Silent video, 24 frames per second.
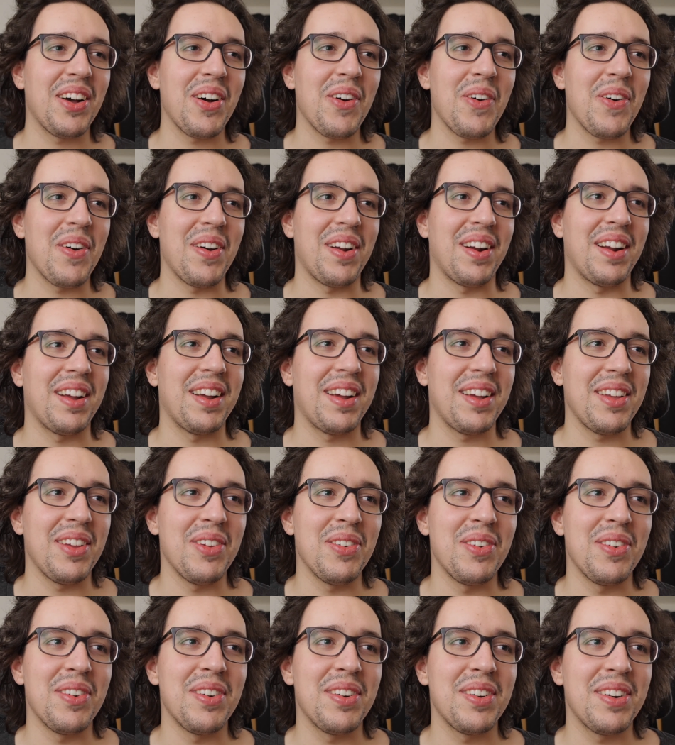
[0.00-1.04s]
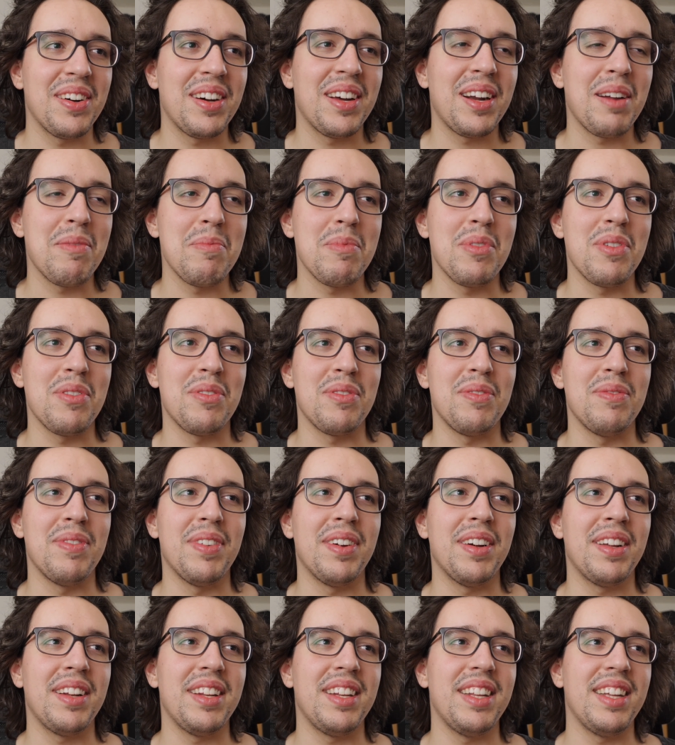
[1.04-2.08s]
or you remove
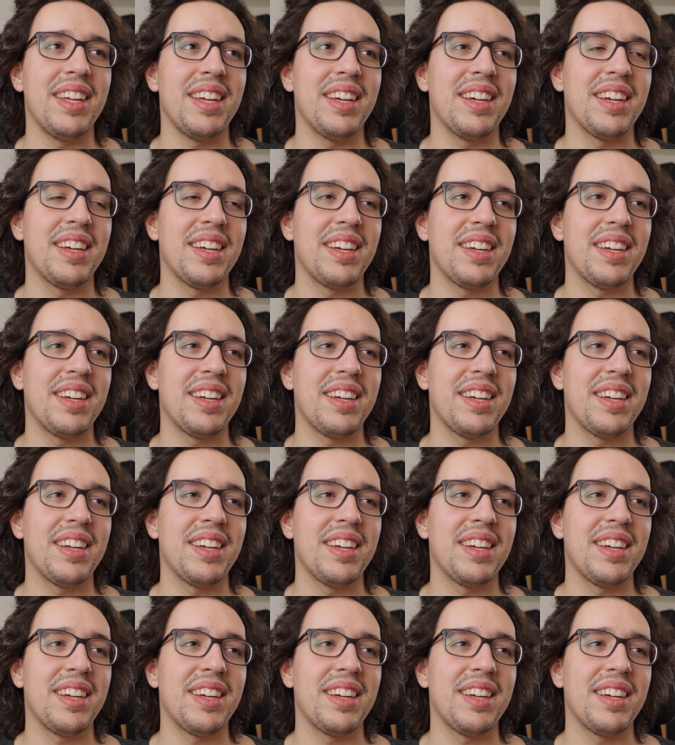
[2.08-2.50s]
the